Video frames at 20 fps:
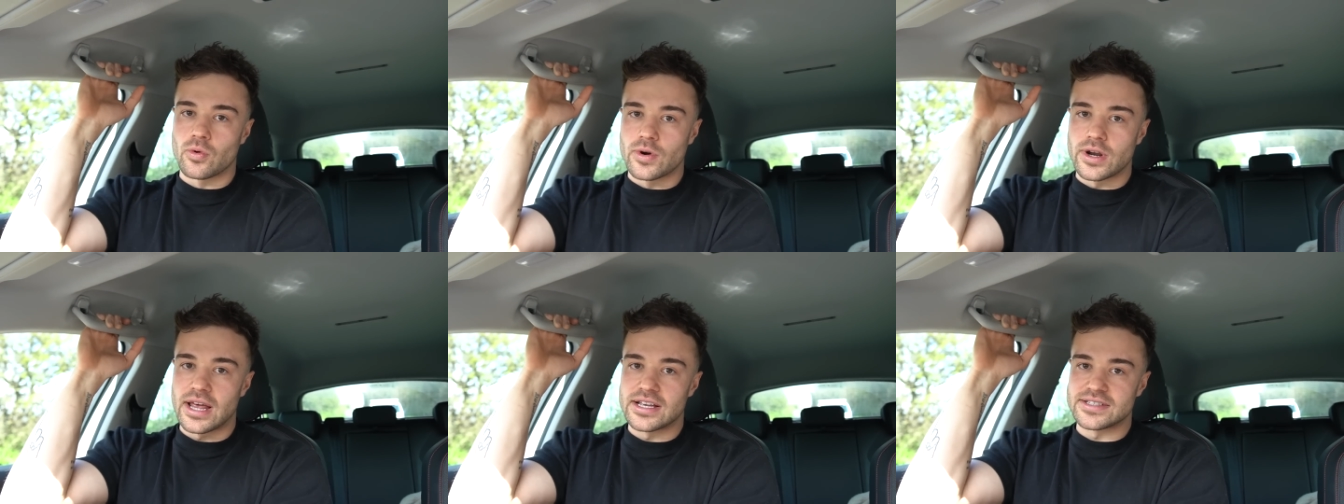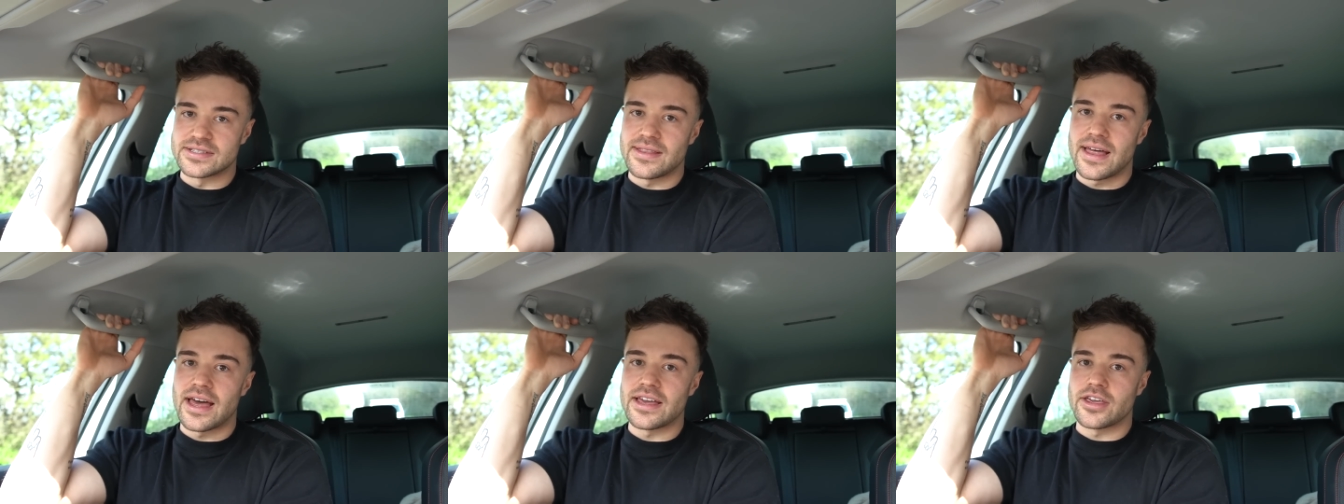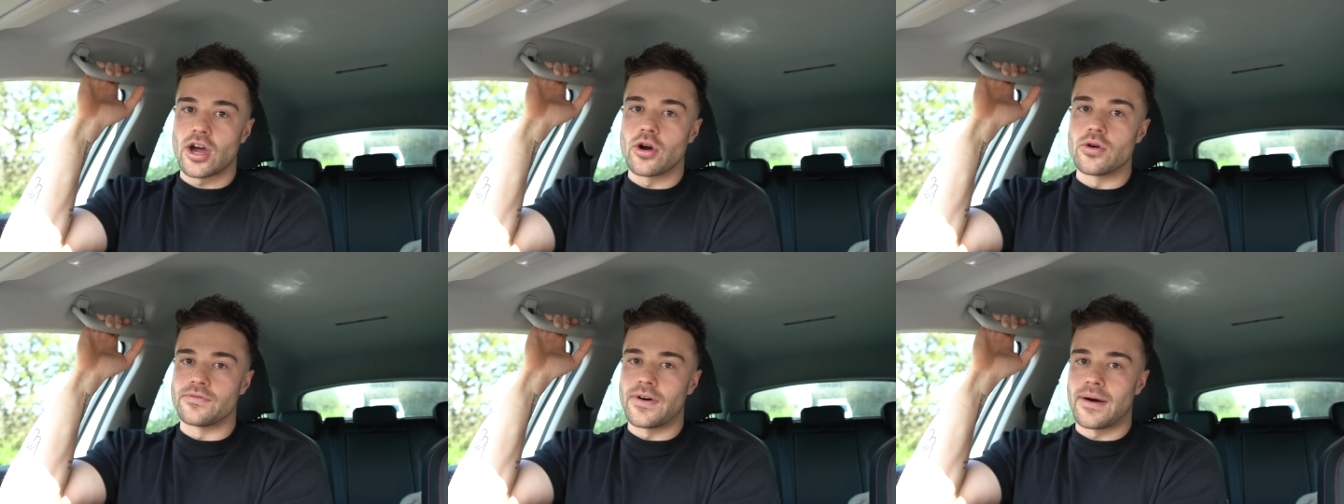realizing that a
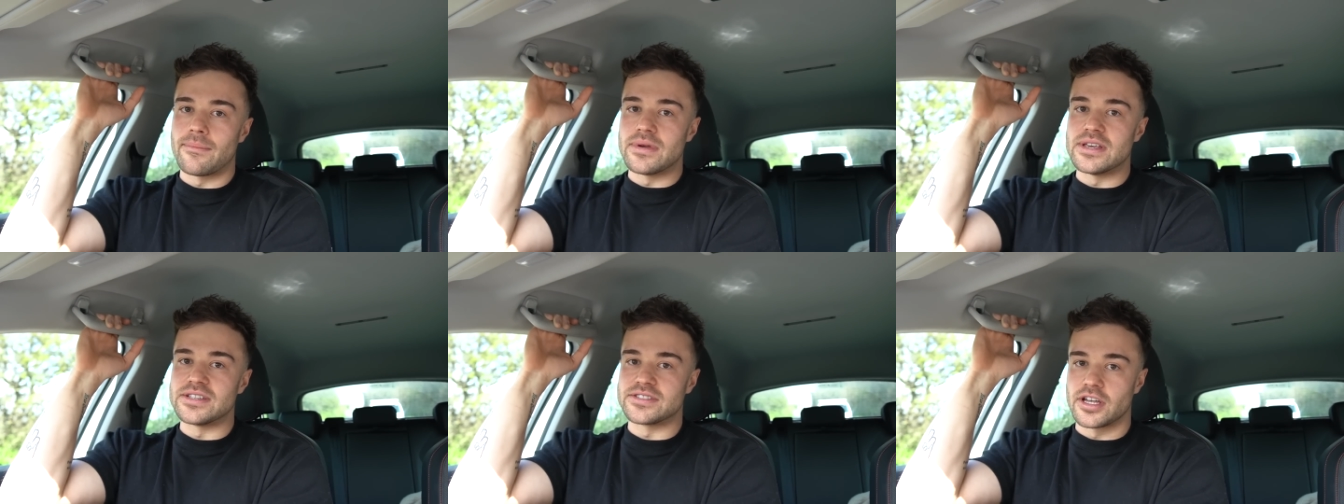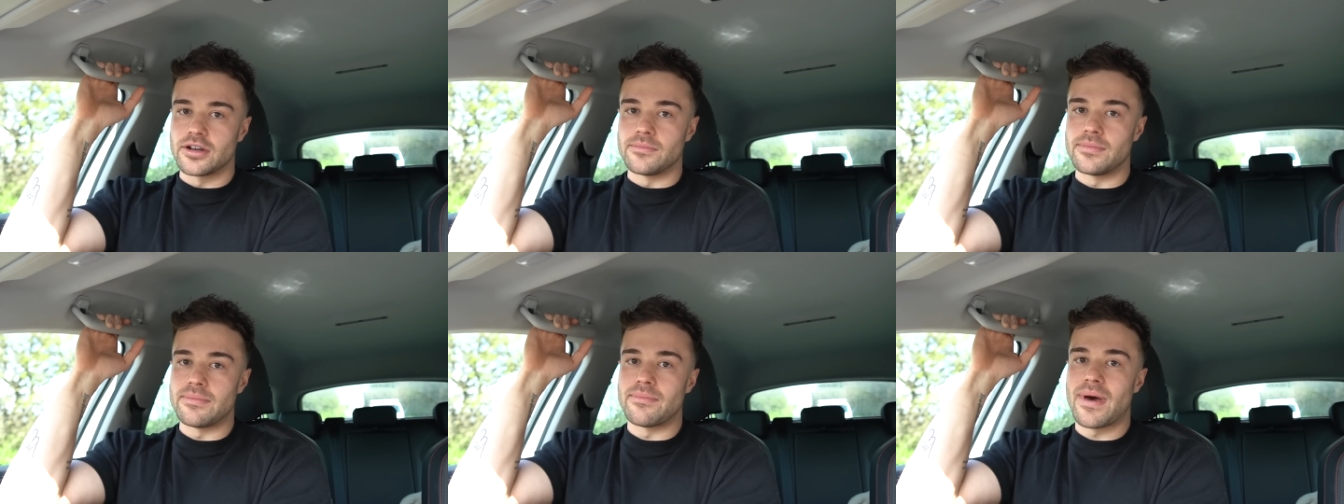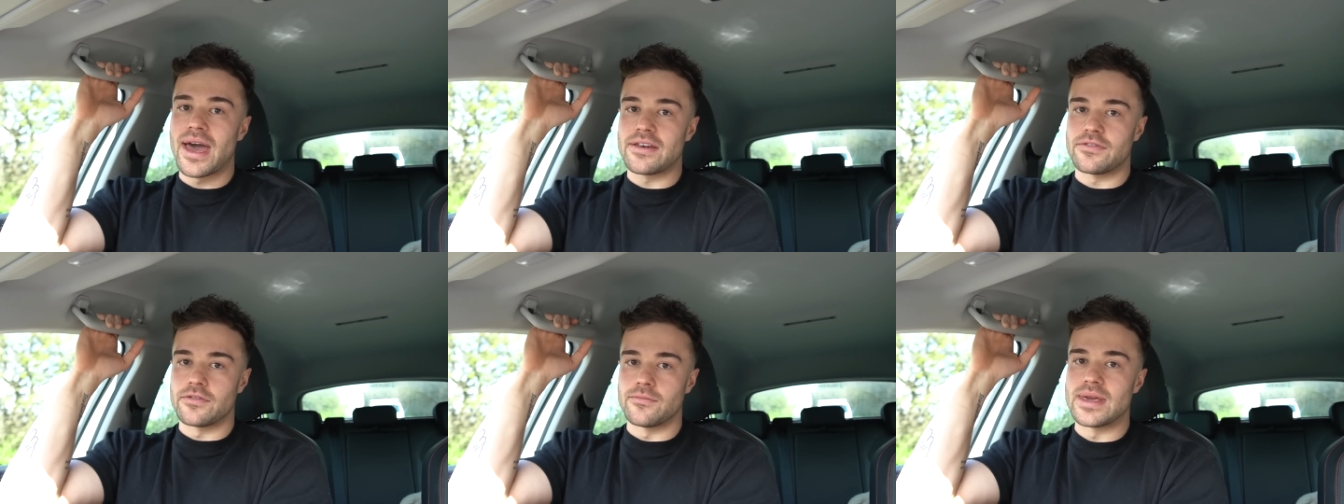GoFundMe is going to be
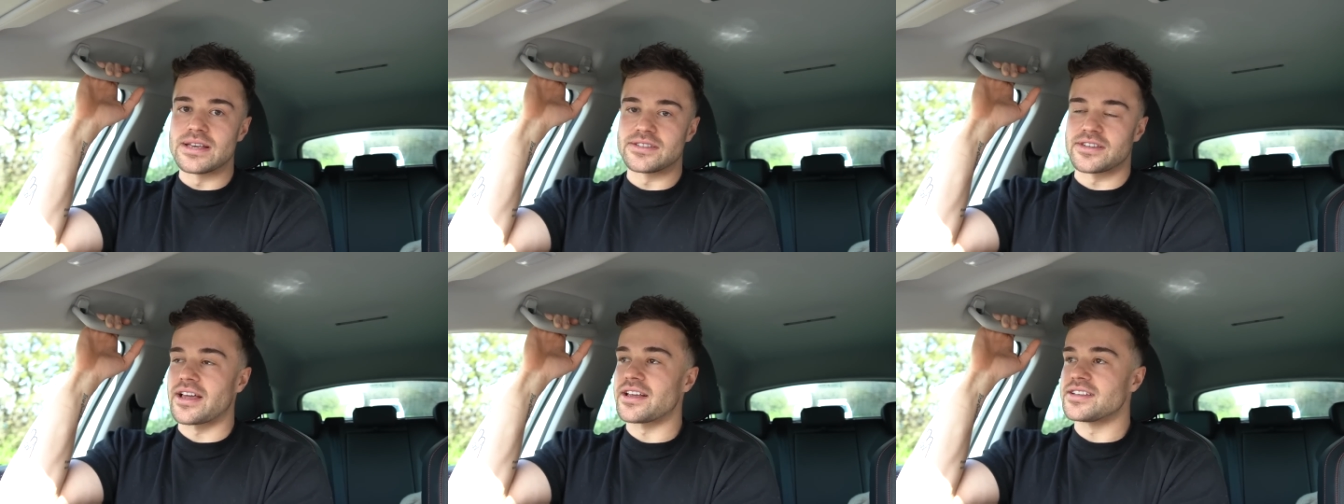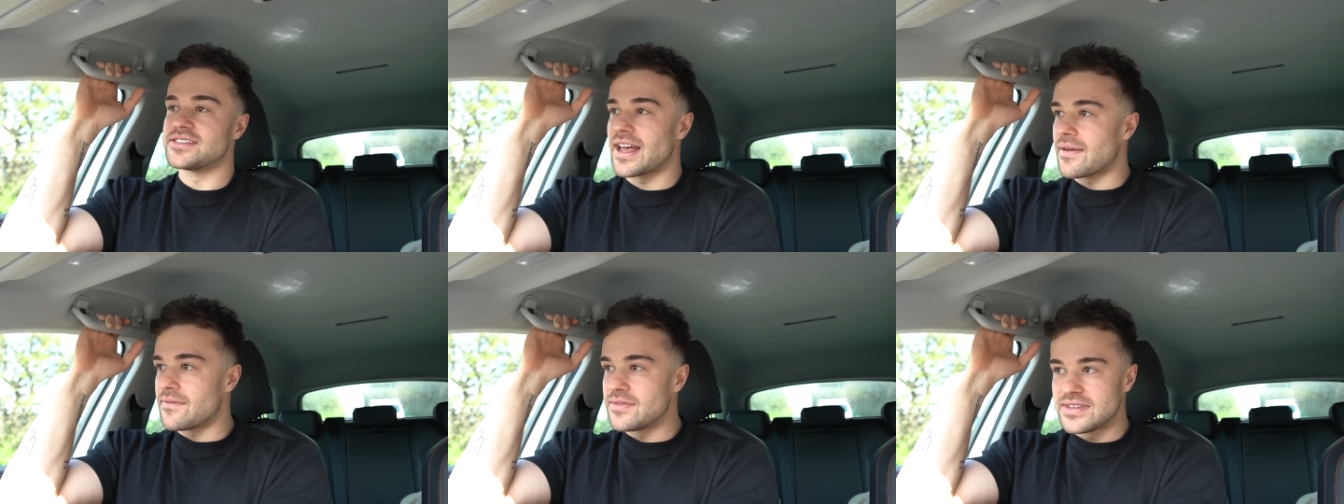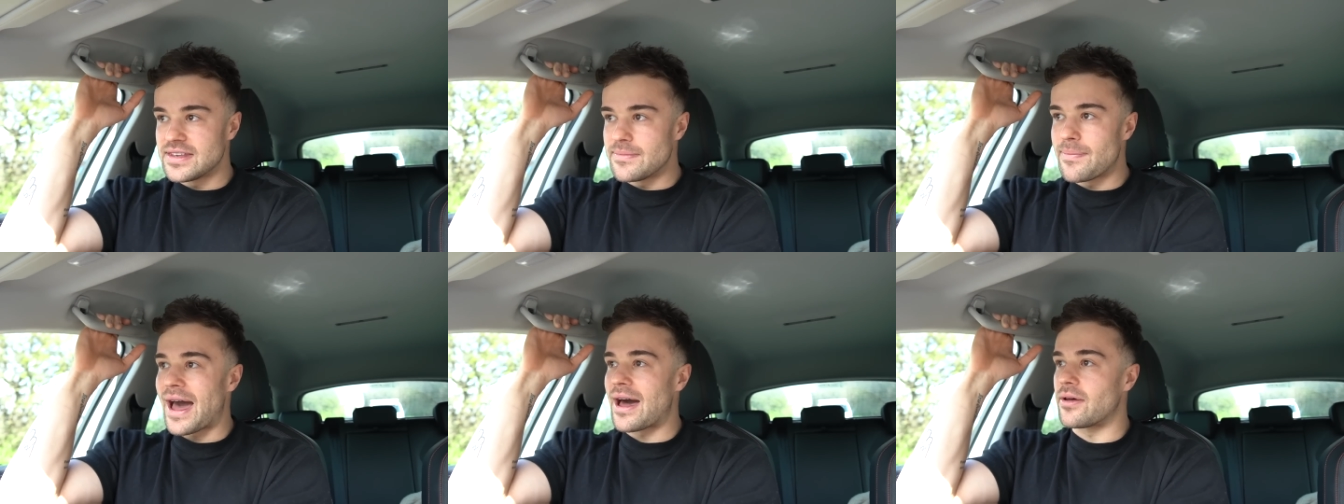made for me. It's like
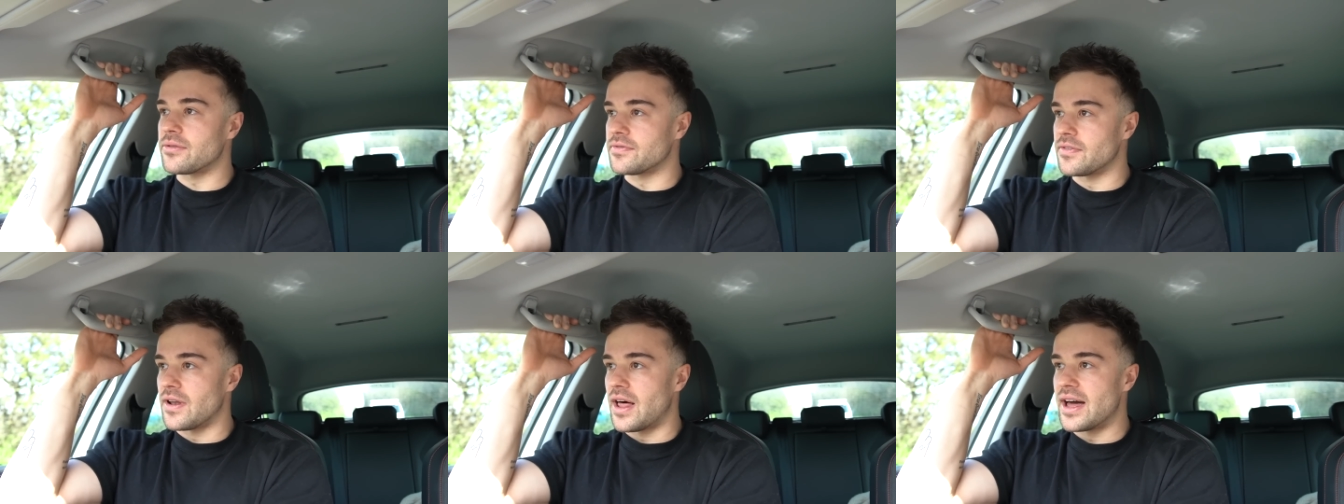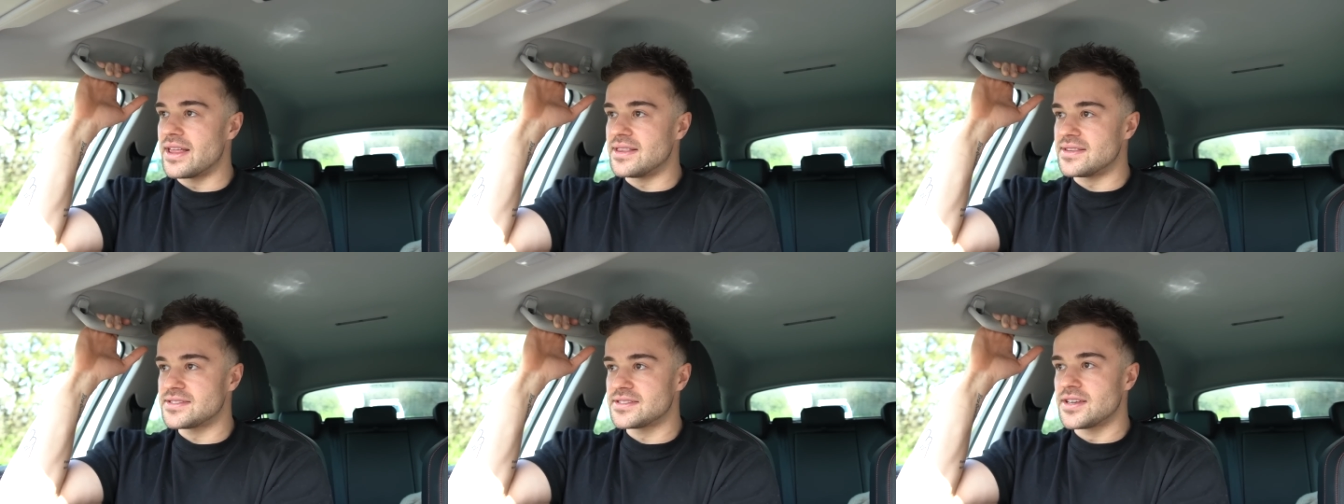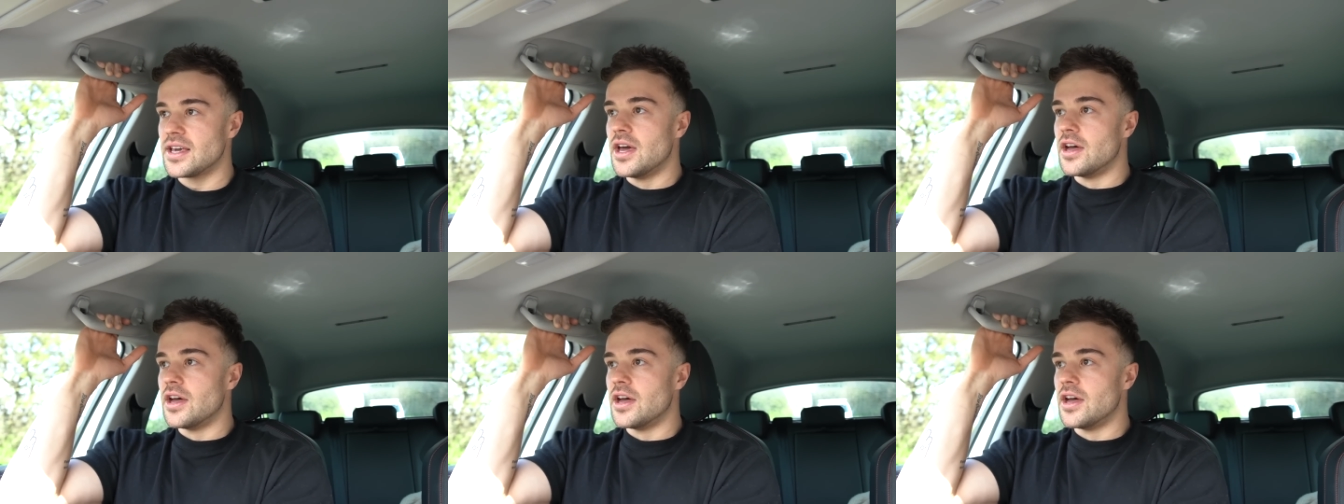70 pound flights